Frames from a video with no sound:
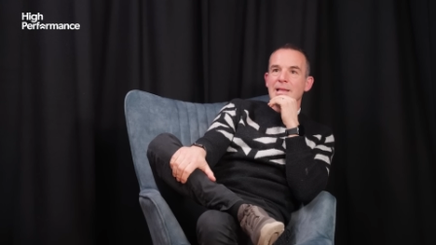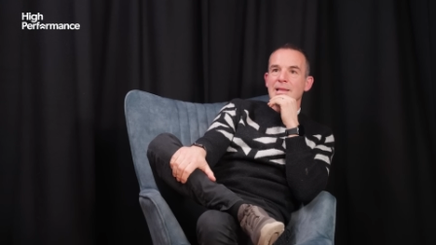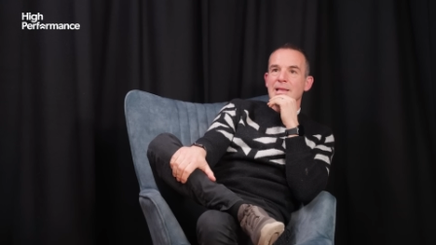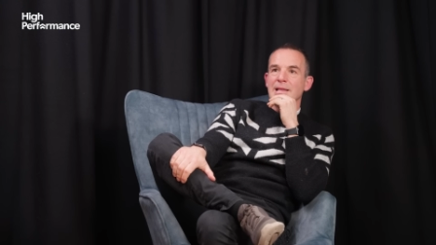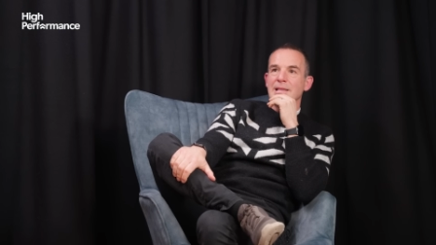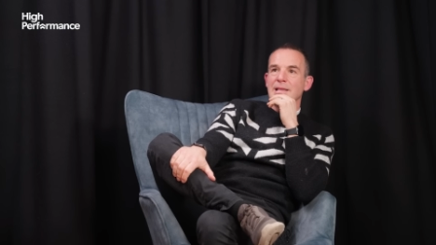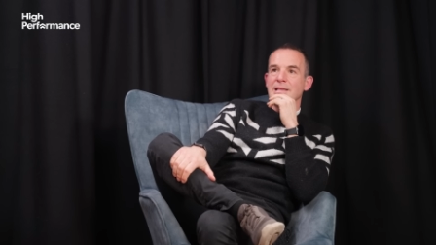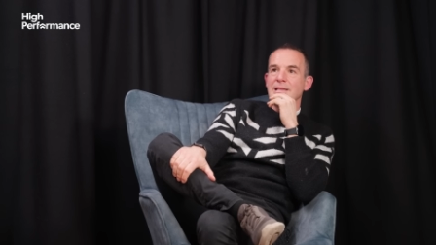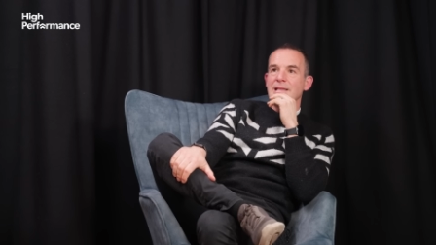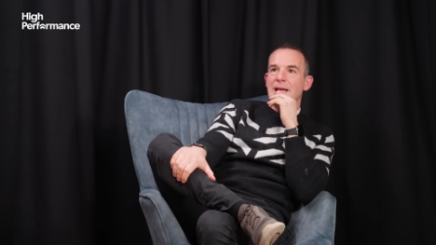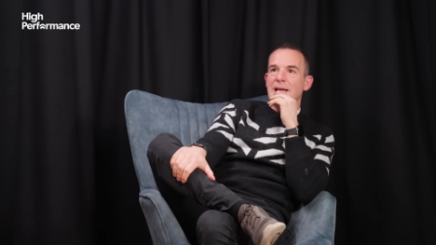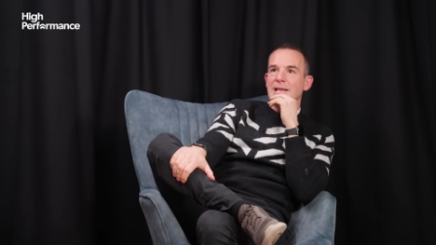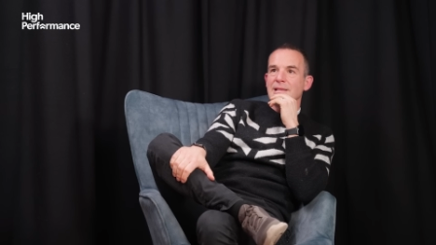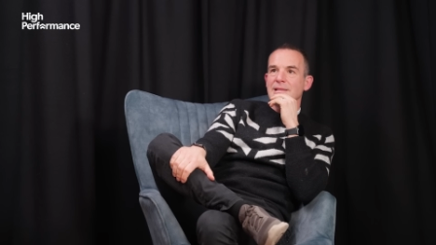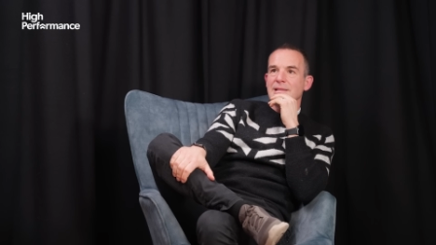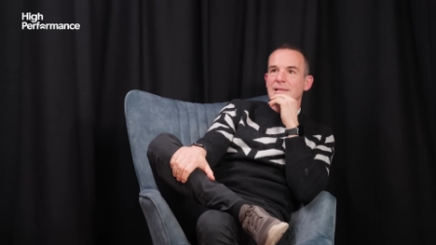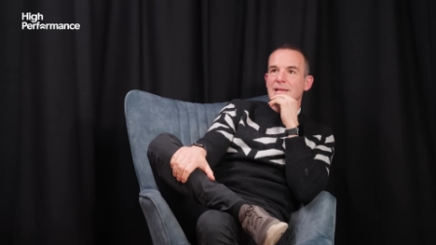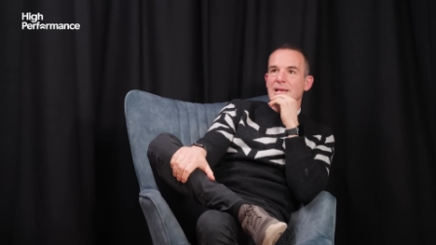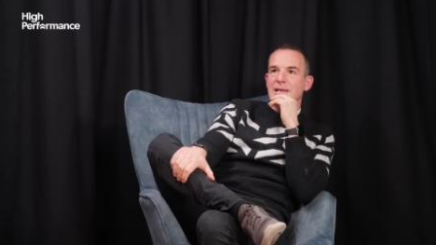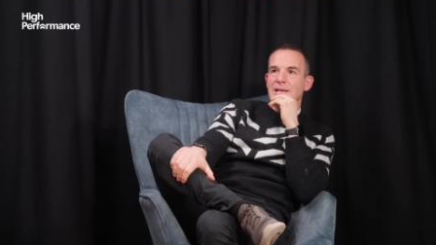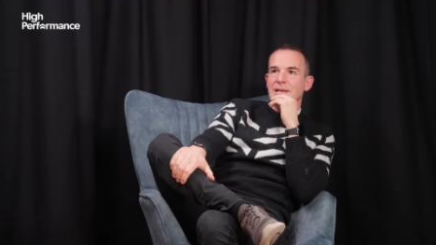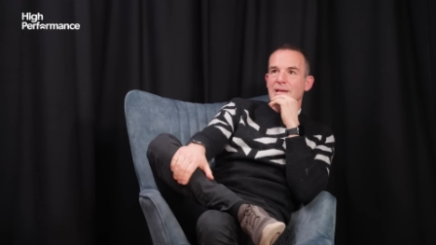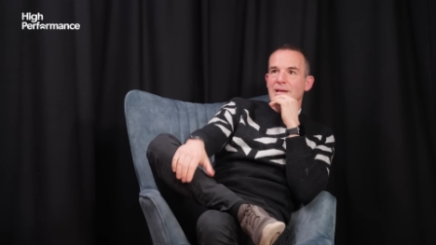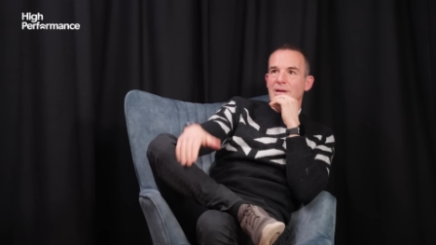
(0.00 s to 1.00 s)
Then the next
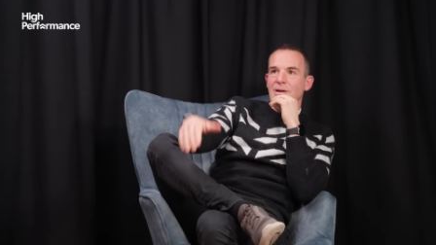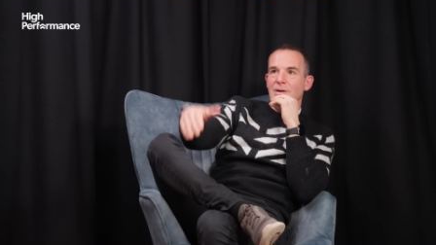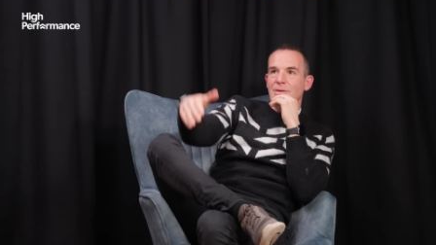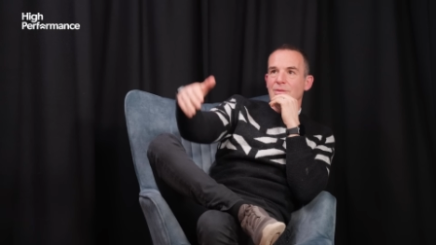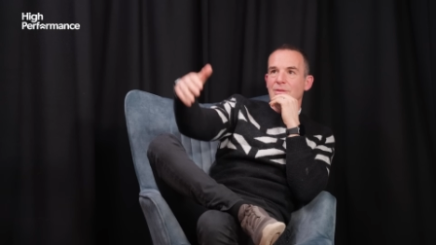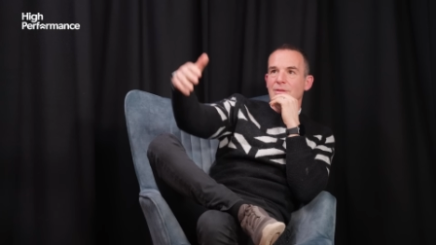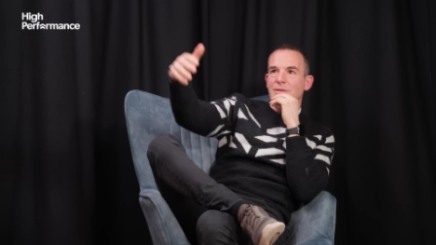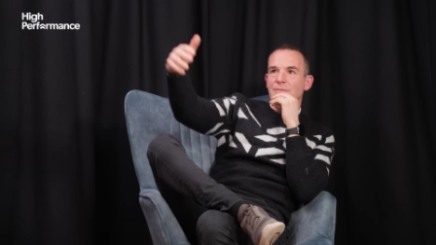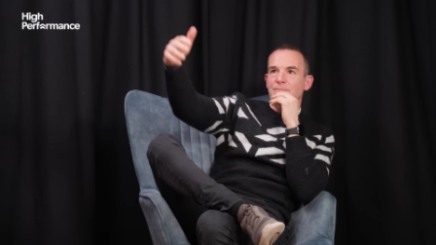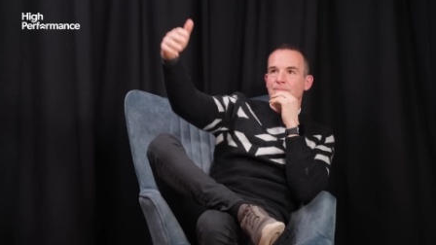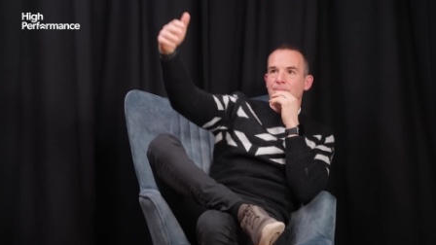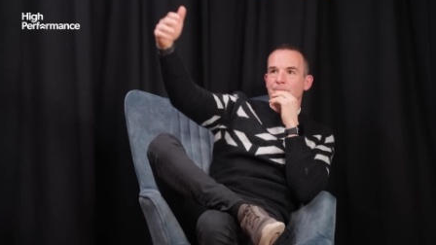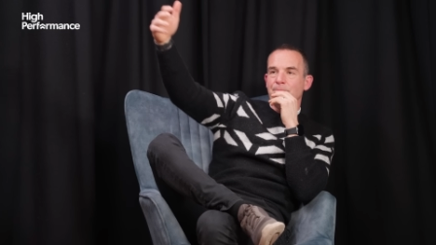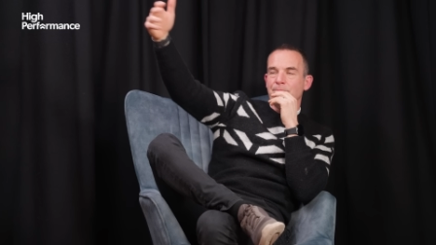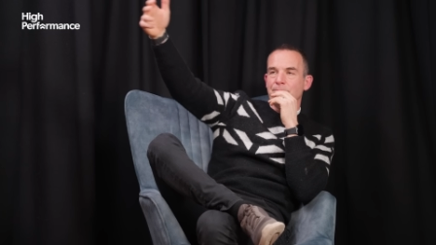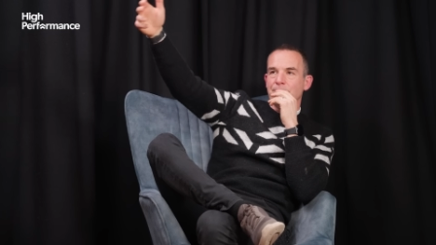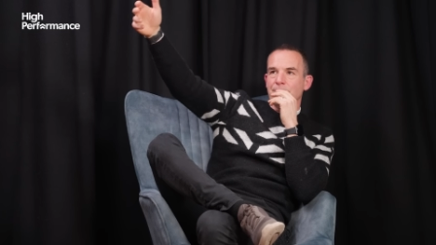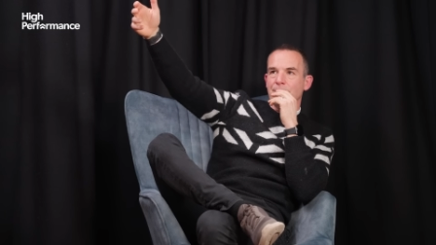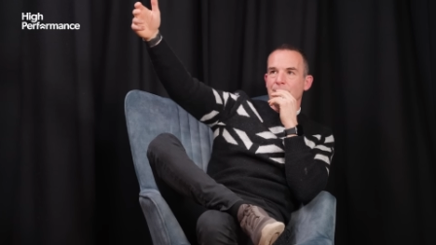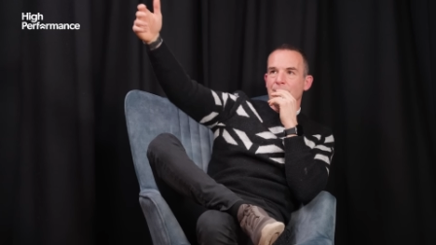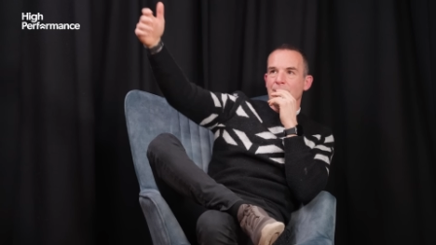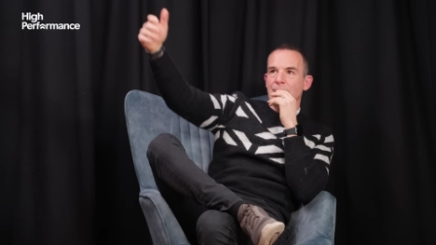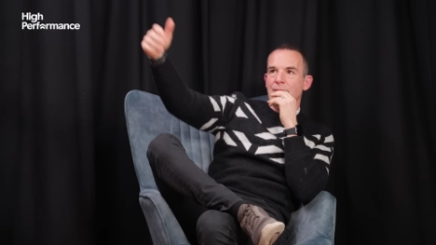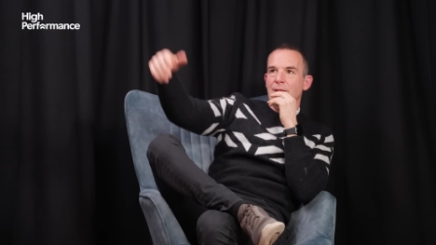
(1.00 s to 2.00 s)
thing on the
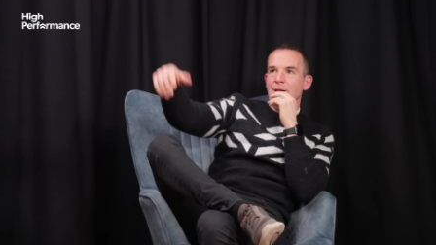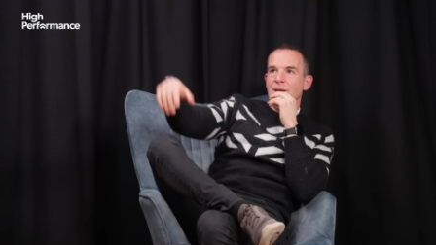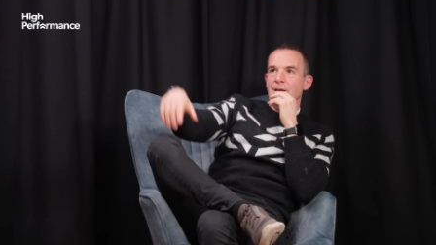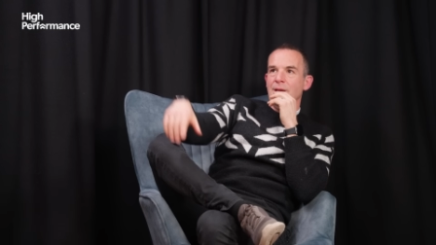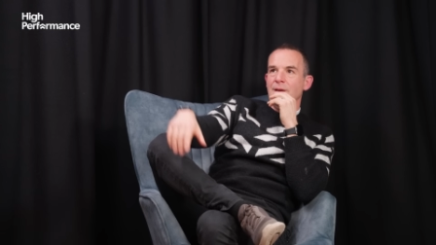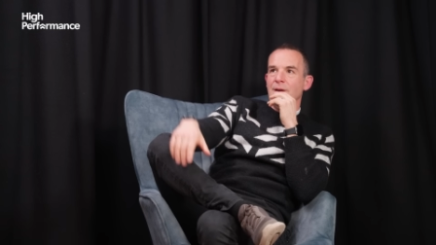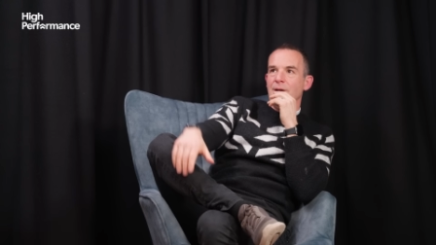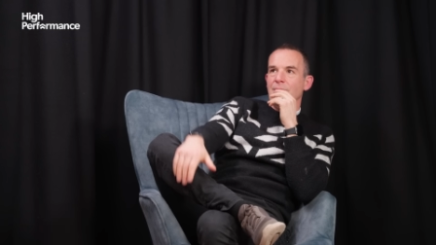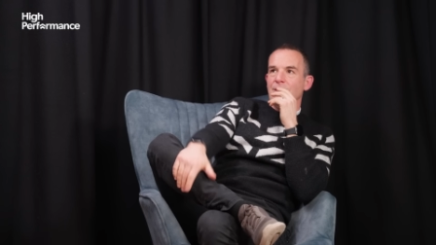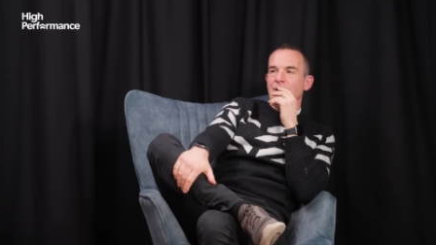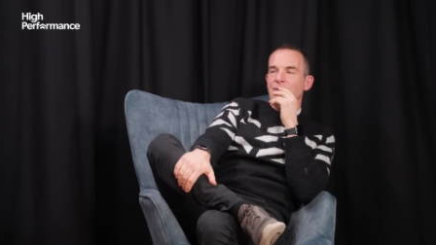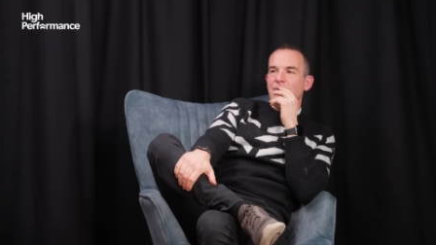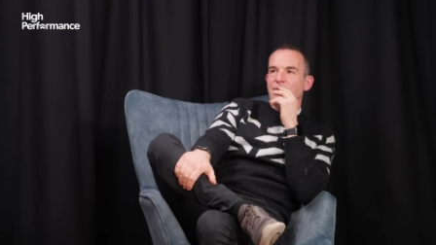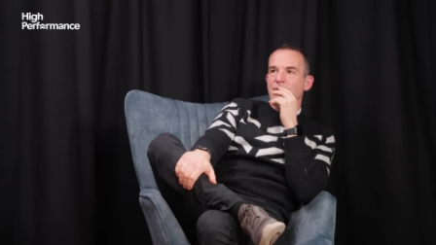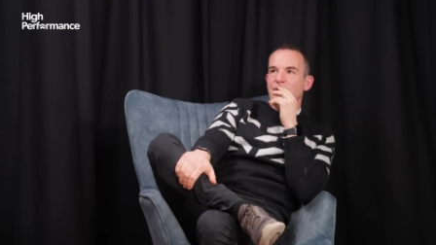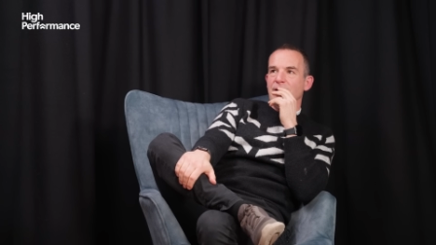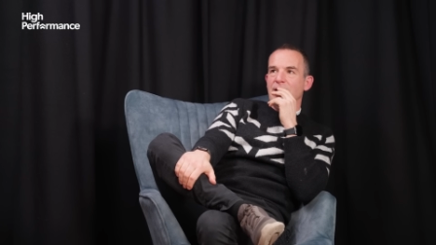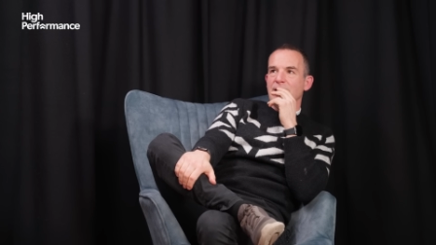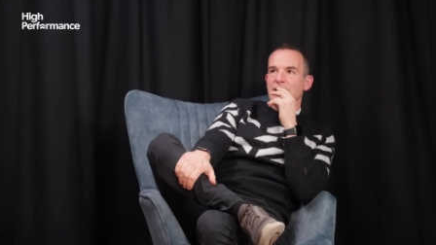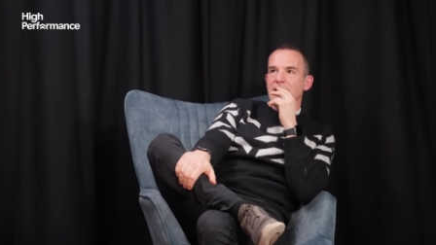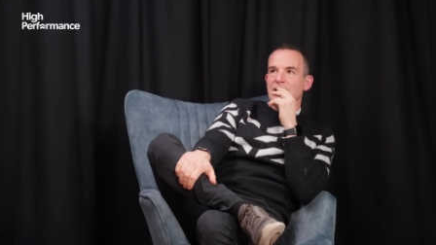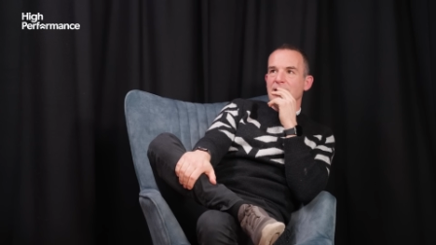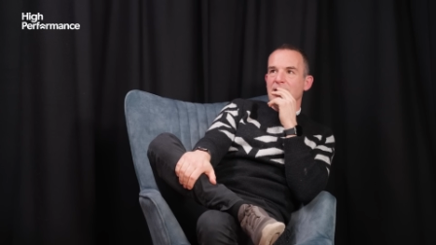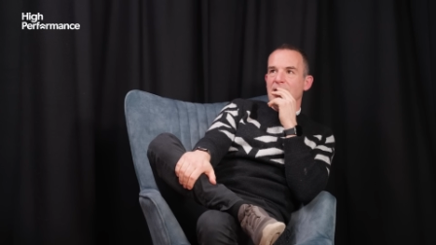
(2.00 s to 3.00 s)
on the
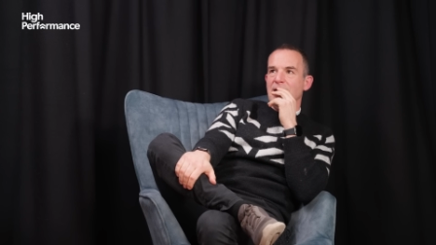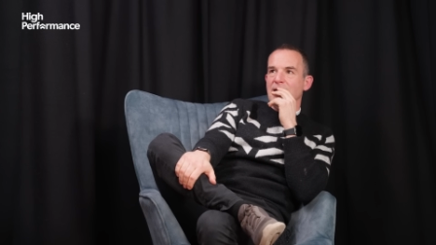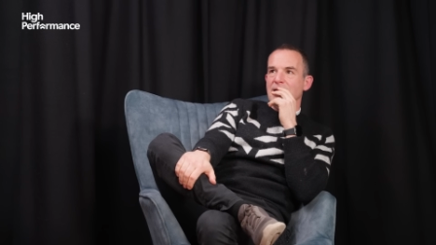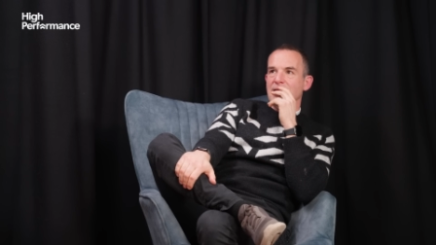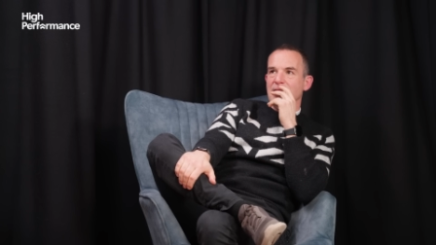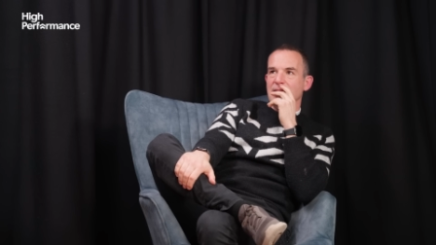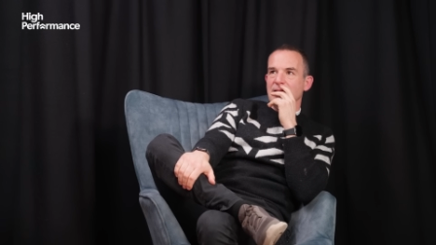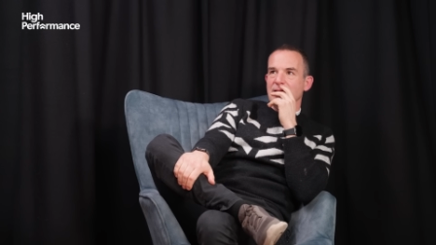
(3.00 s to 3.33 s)
Friday night,